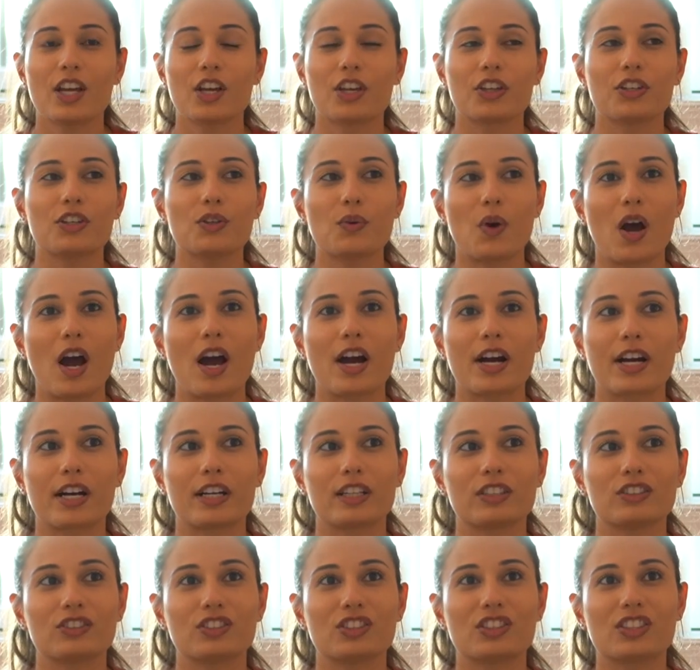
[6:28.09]
You
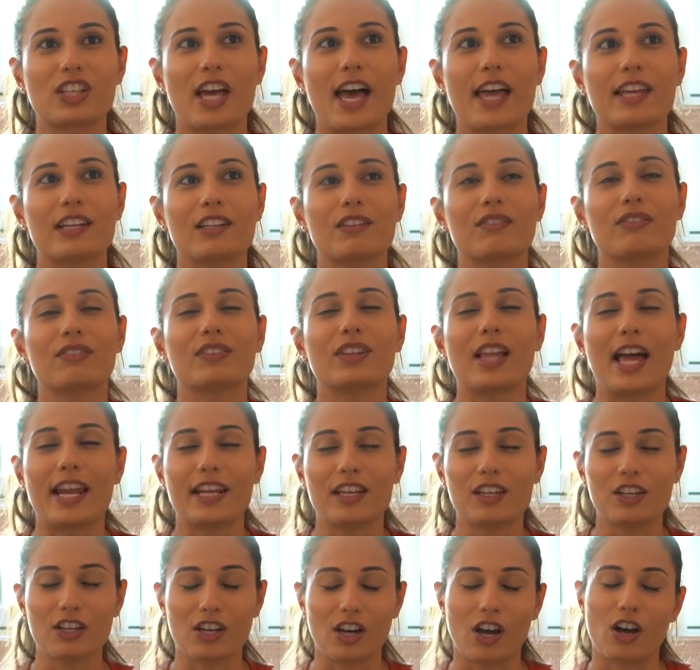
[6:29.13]
are just kind of
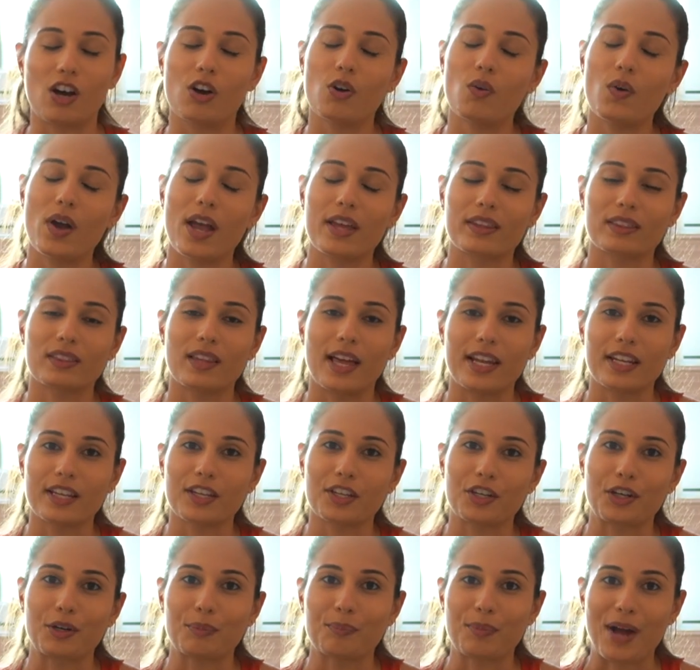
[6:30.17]
letting go and letting
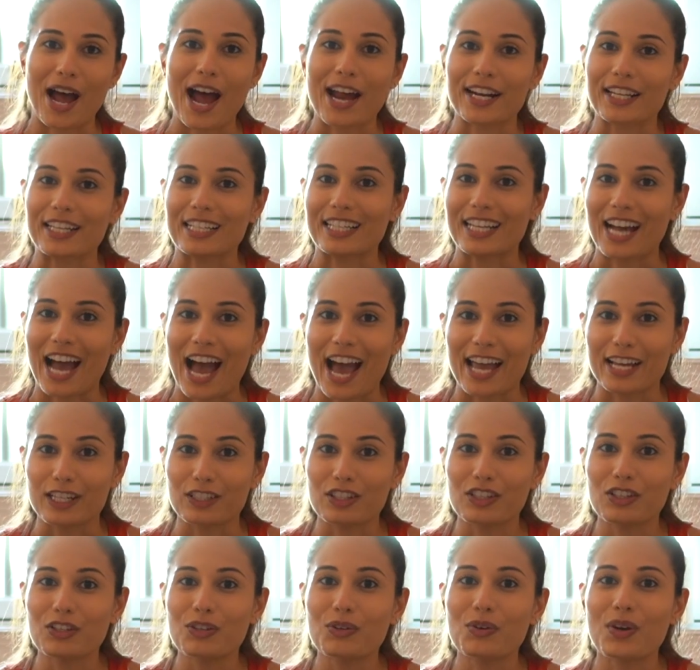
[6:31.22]
your body guide
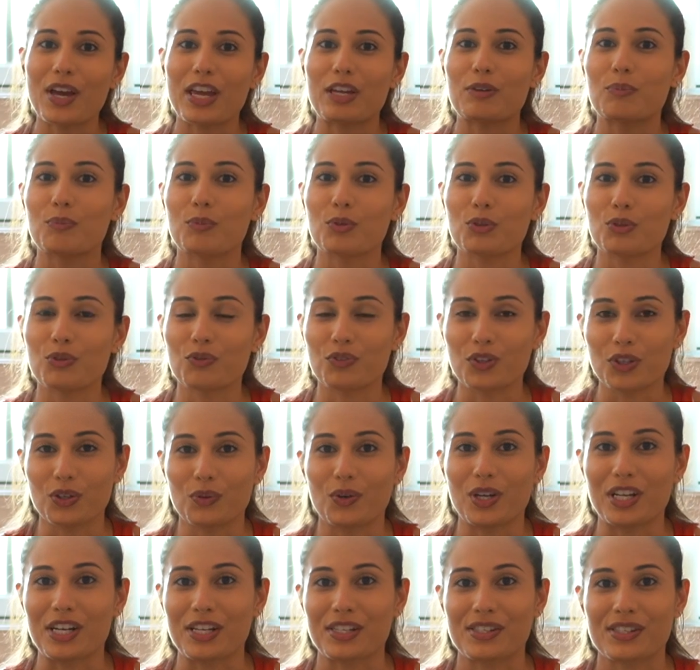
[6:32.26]
you and move you
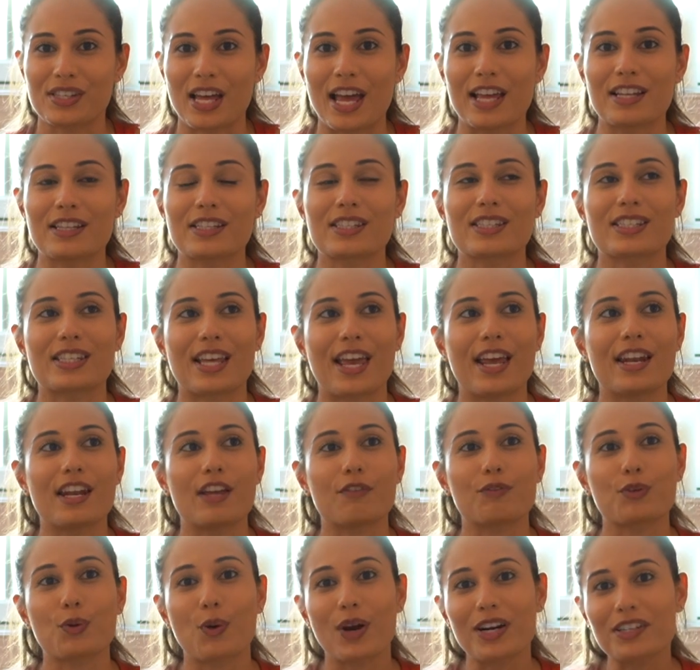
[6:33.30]
in a sense. And
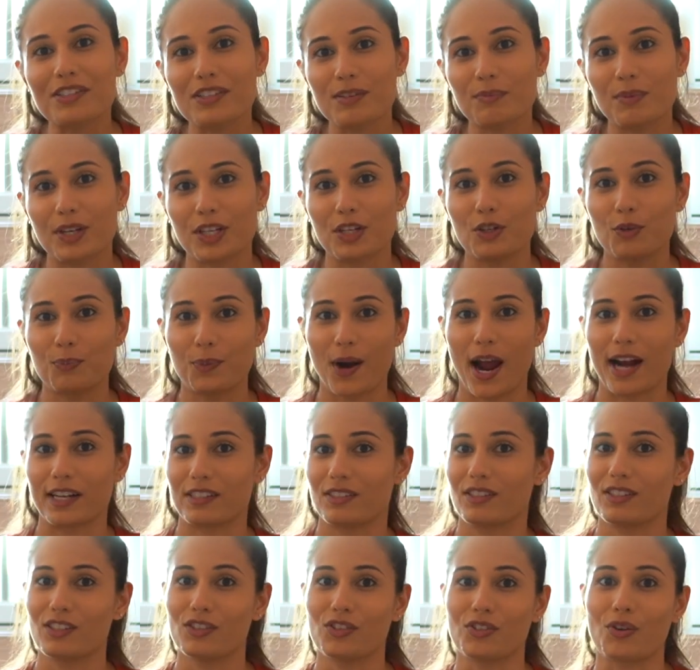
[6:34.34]
if you are somebody who
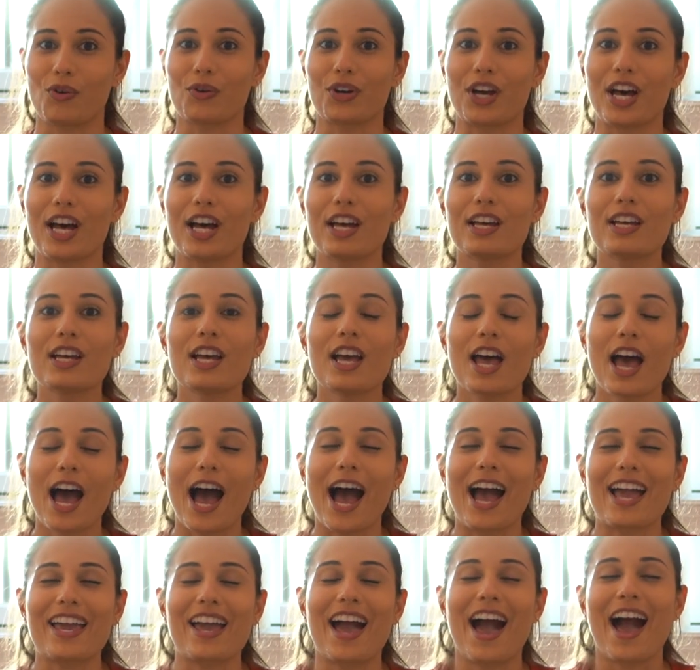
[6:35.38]
practices yoga,
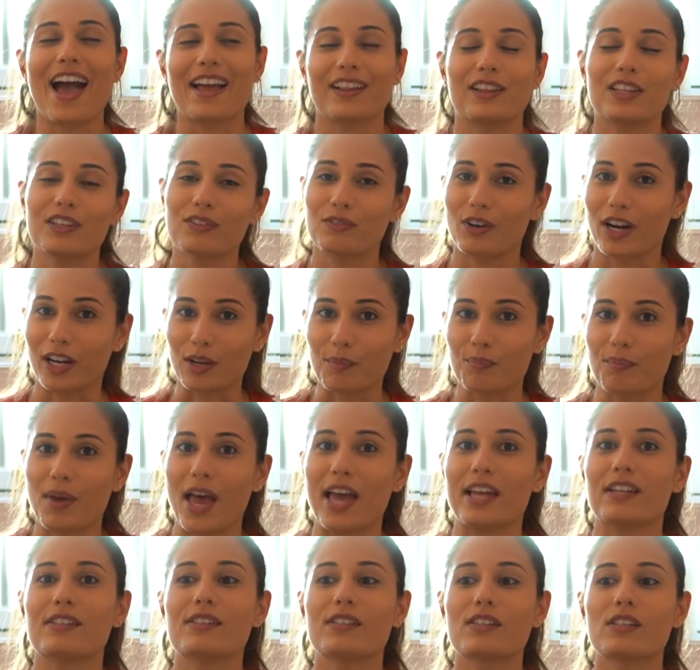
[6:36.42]
I highly
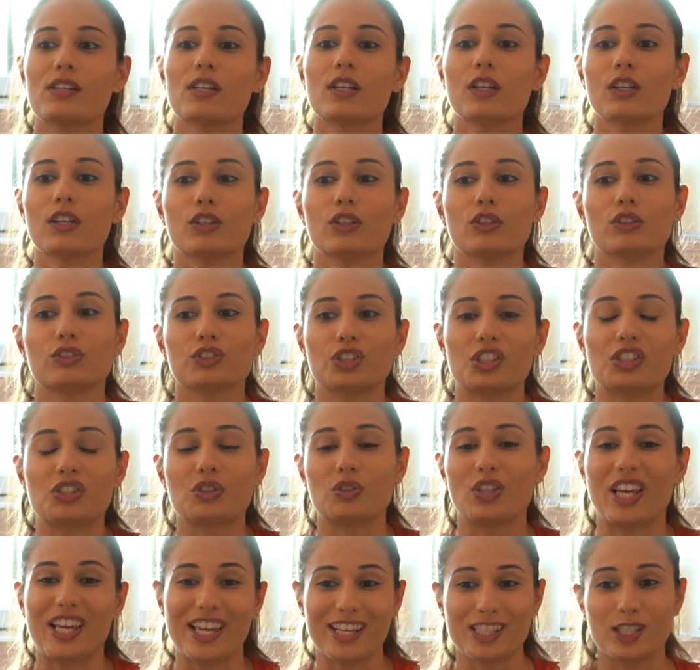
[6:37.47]
recommend
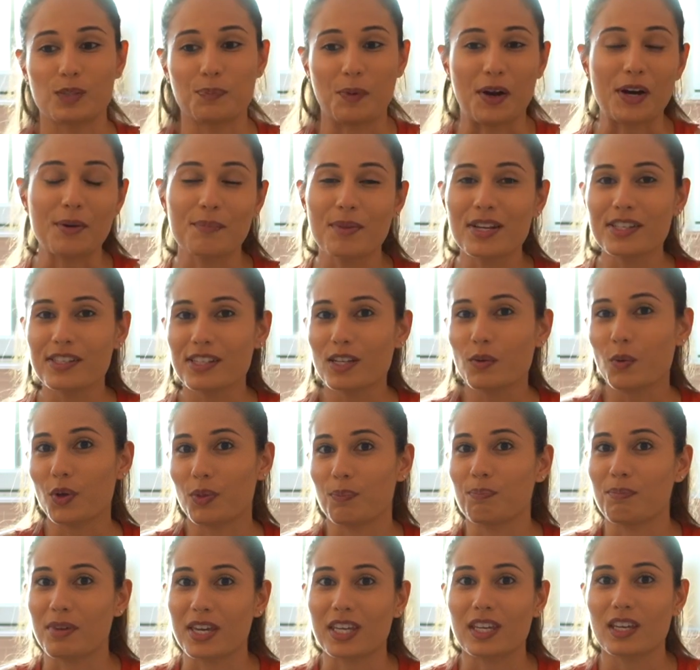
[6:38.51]
just experimenting with
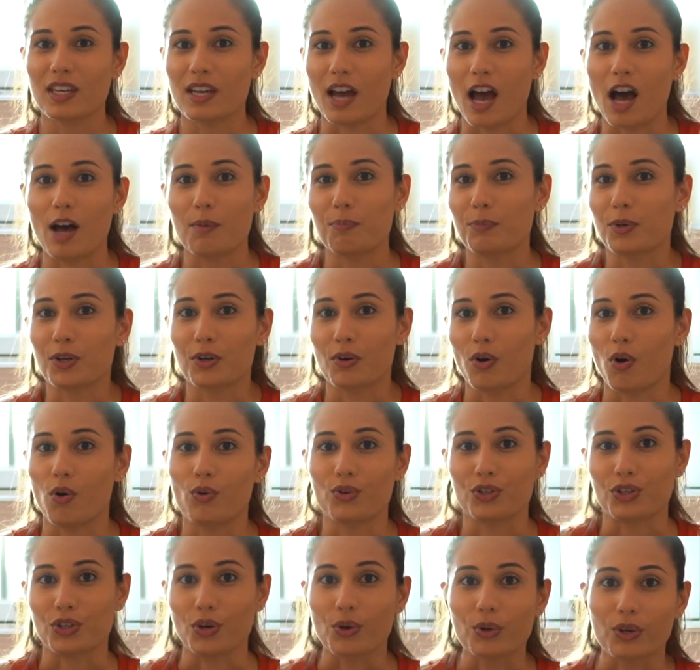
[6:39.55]
making up your
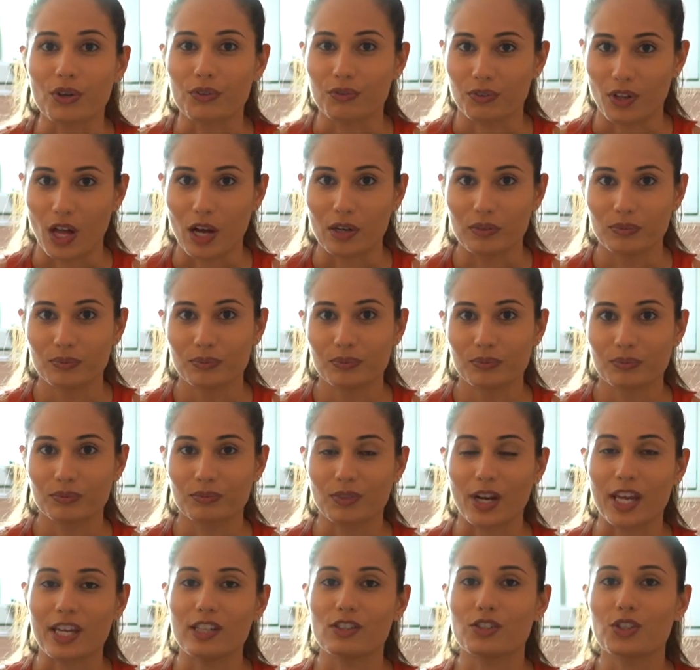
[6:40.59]
own yoga flow,
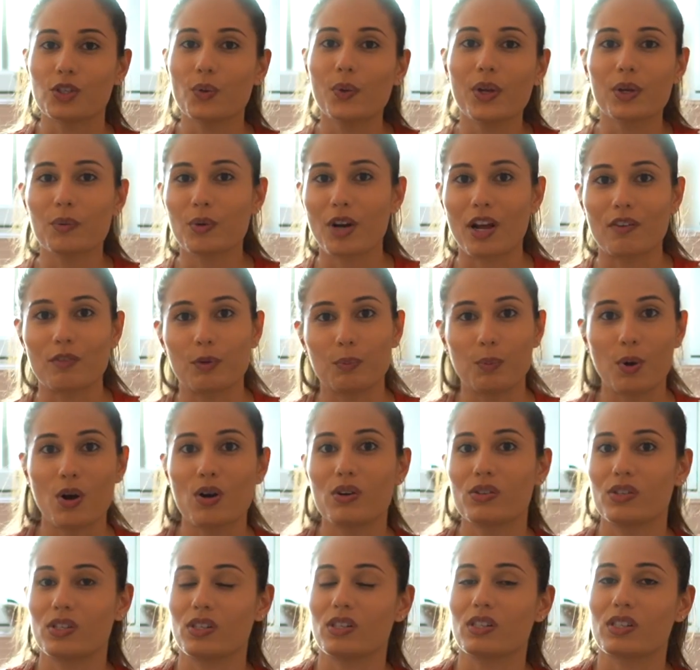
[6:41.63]
right? Doing whatever
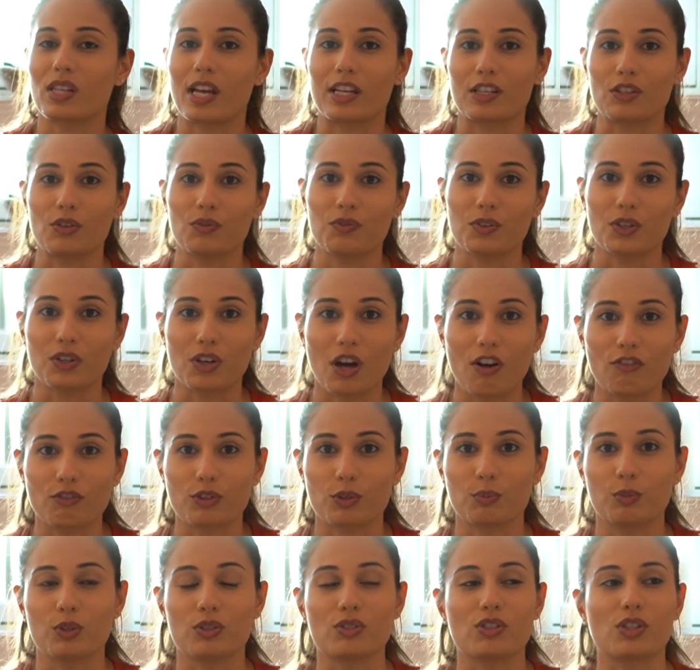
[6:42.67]
poses that you feel
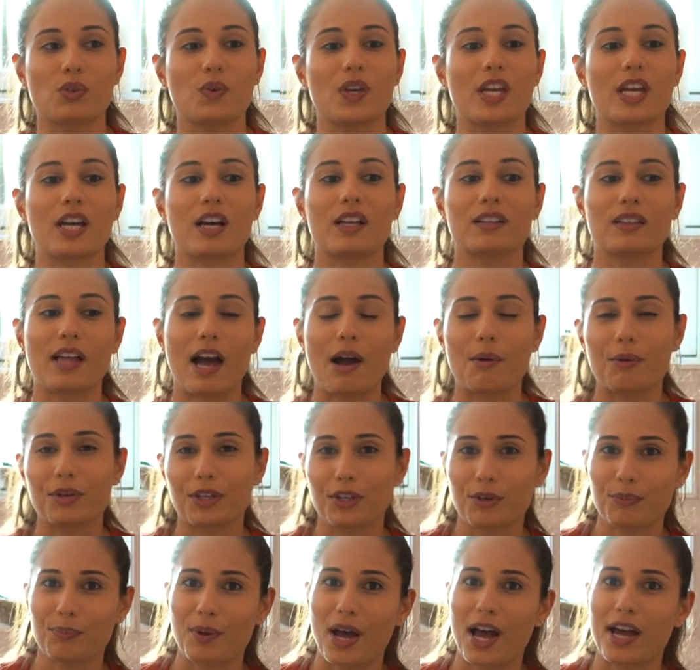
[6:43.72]
comfortable doing, allowing
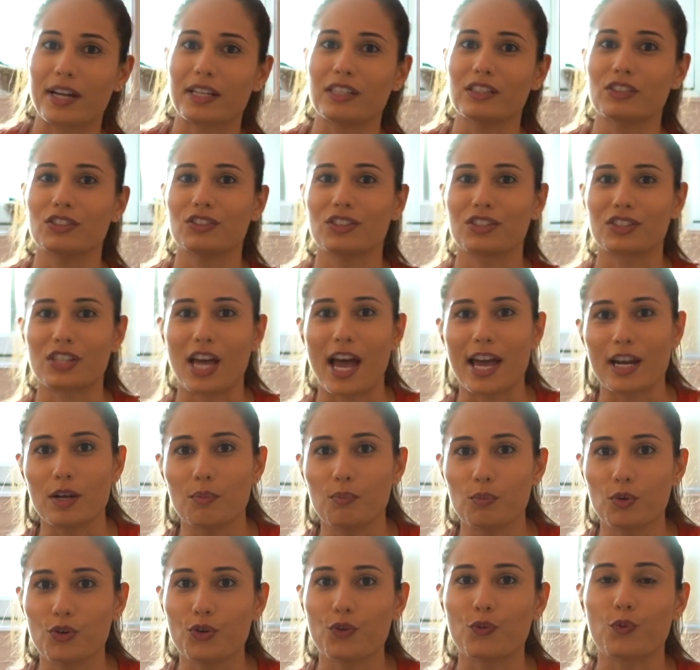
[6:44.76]
your body to just kind
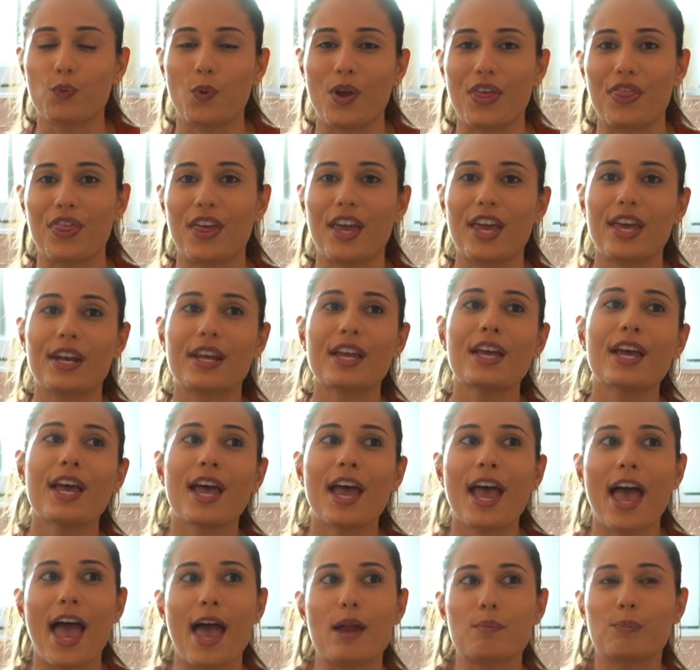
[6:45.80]
of move with it
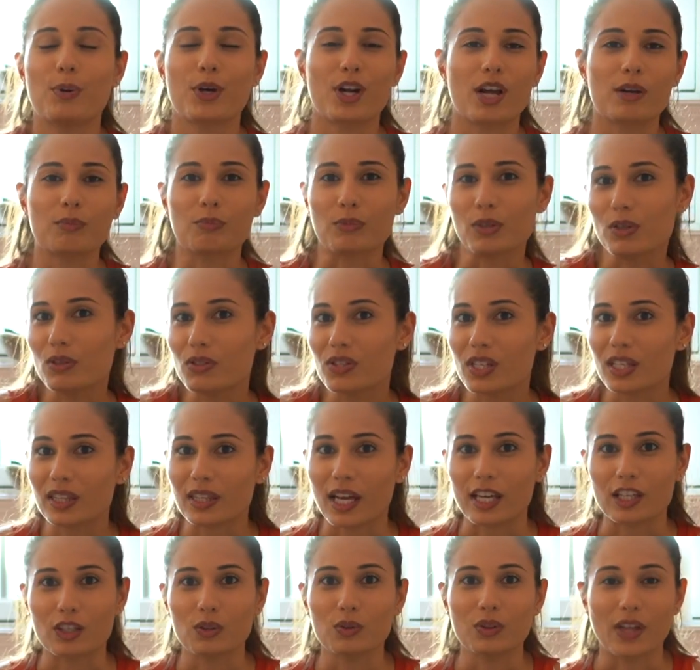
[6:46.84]
and put on music
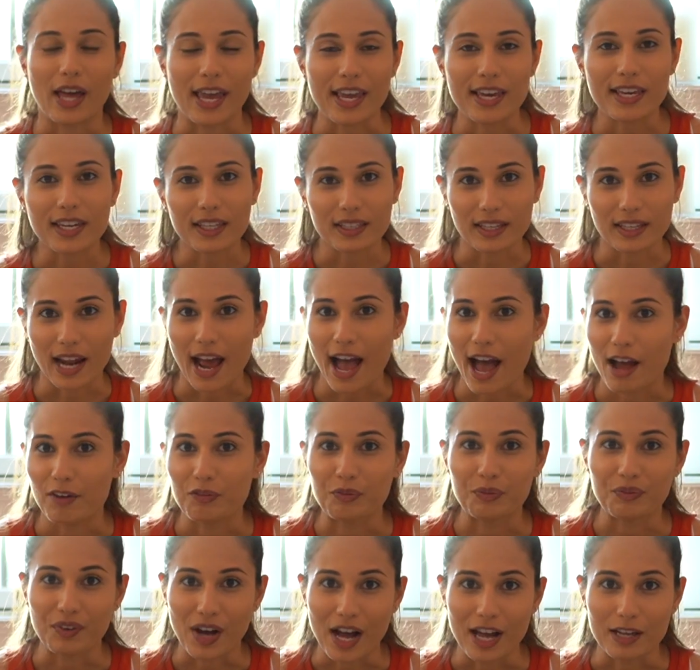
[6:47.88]
that you like and have
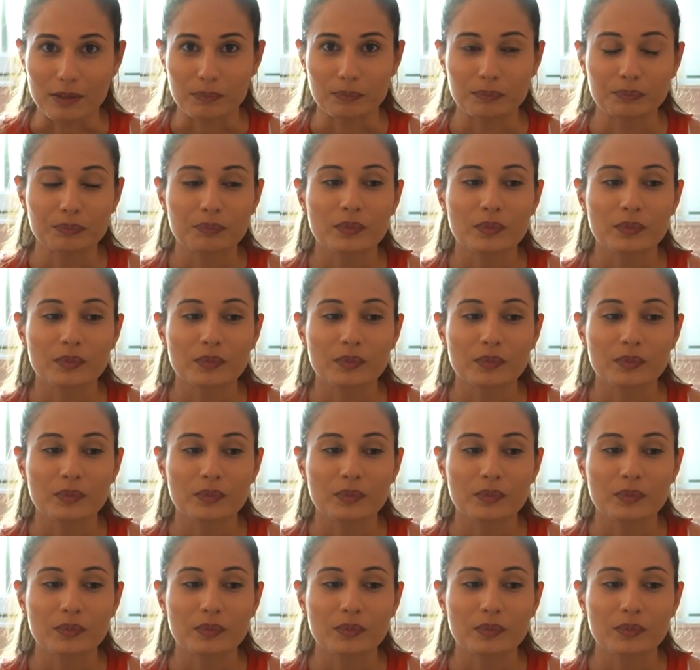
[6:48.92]
fun.